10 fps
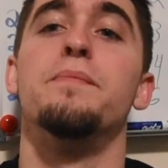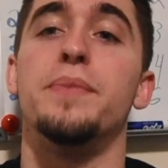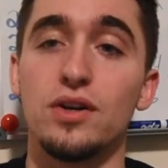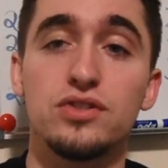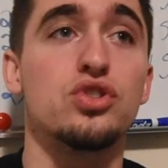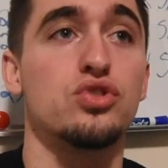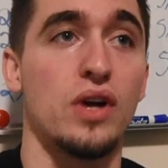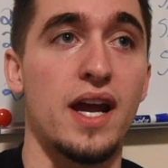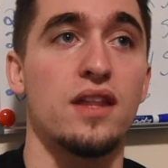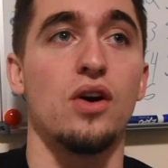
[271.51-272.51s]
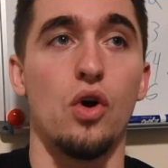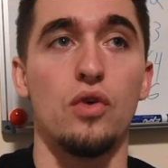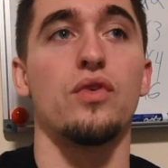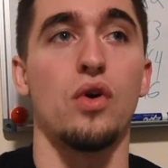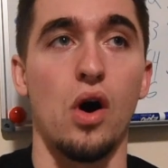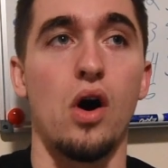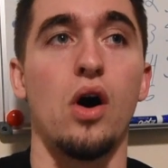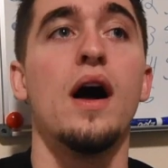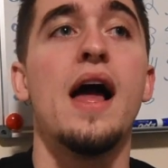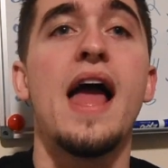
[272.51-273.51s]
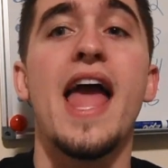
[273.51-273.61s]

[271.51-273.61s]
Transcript: Build strength overall,